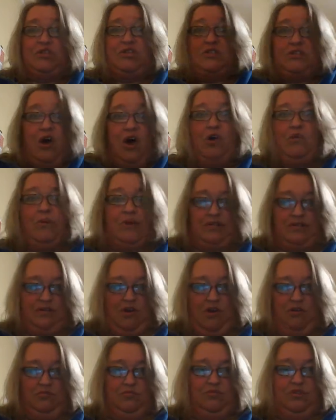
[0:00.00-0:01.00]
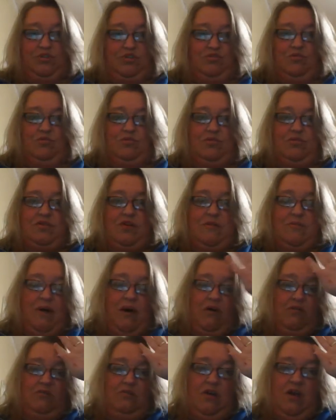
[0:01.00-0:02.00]
she's always known the truth
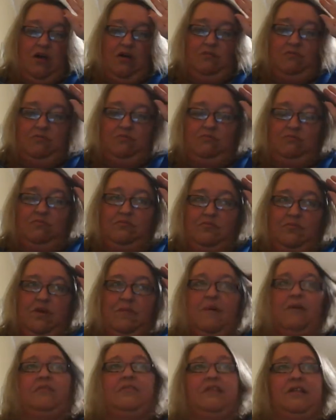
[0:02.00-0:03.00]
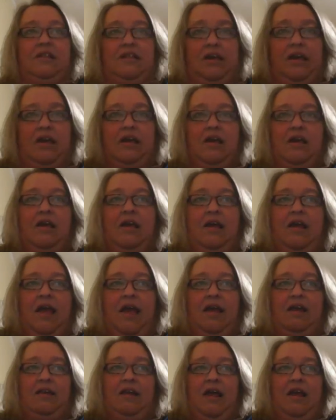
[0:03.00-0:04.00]
about Lily
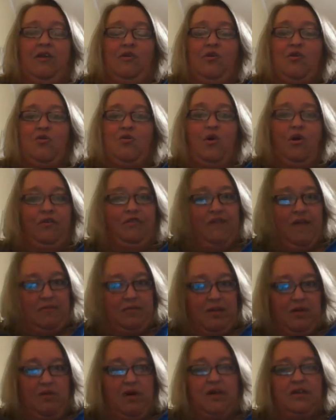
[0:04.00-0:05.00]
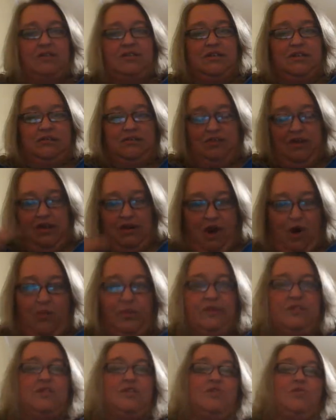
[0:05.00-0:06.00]
and who her family was, and
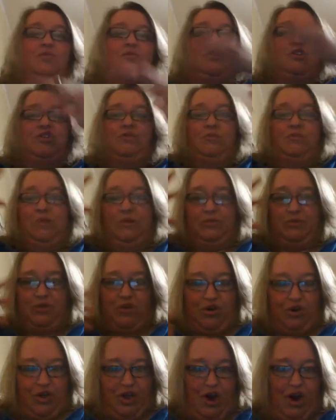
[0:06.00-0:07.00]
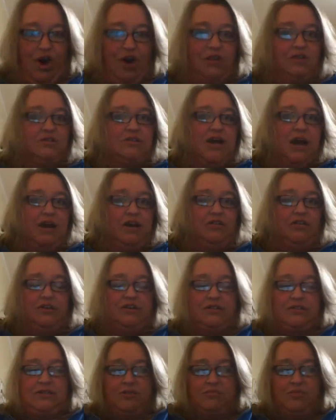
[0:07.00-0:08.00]
always knew that she would be returning her to
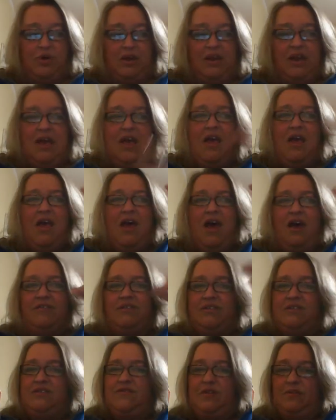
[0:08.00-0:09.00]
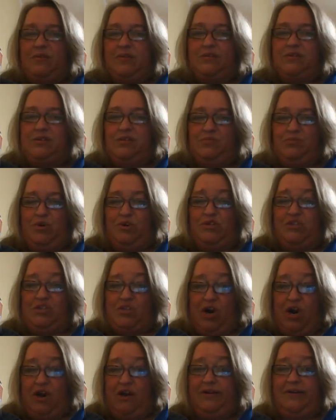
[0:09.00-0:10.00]
Ireland at some point. Evelyn's family was a little more in the
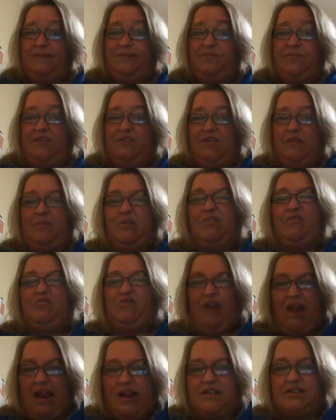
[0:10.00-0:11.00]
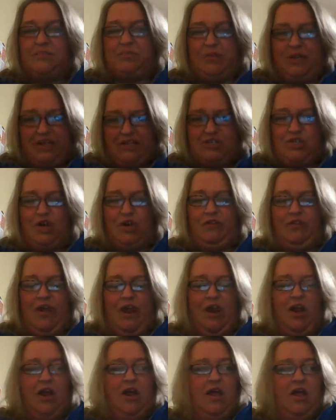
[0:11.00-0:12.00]
dark. A family friend placed her
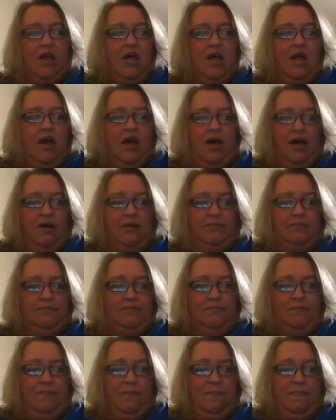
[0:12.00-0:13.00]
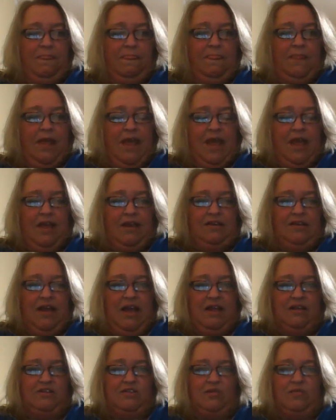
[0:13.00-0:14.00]
there.
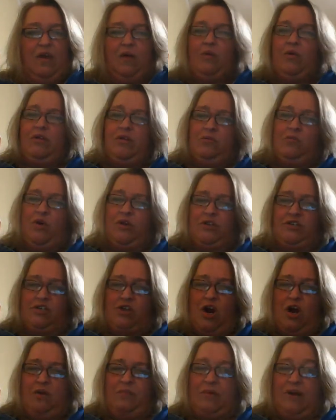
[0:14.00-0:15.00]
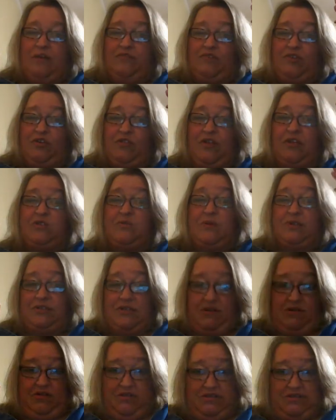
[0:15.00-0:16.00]
And so they were a little more in the dark, but after things went
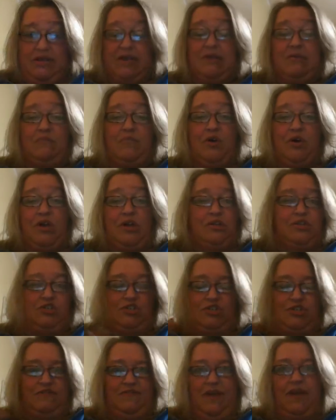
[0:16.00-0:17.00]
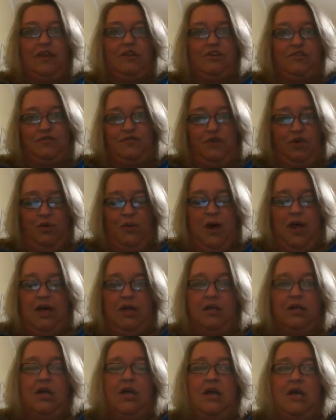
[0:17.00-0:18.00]
down in the second book and she vanished for a
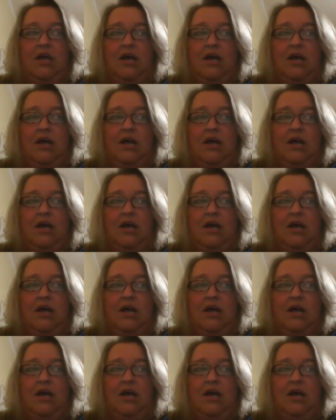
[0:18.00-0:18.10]
while,